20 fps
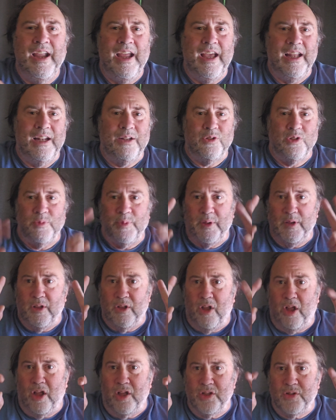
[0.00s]
and it's supposed to be
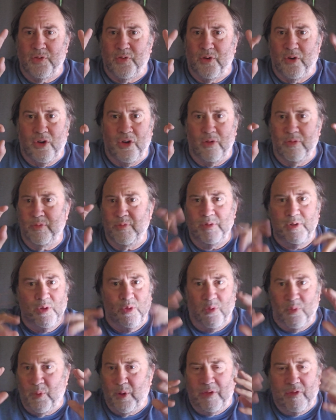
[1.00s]
lost for
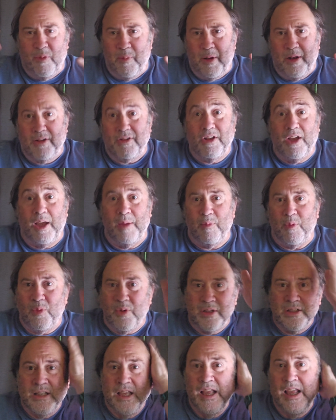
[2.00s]
whatever amount of time it
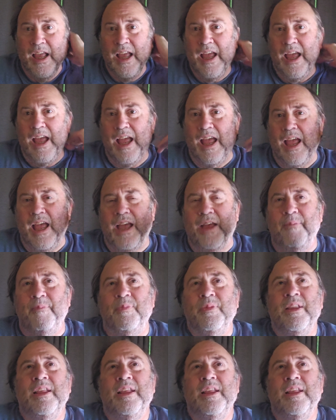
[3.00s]
was, and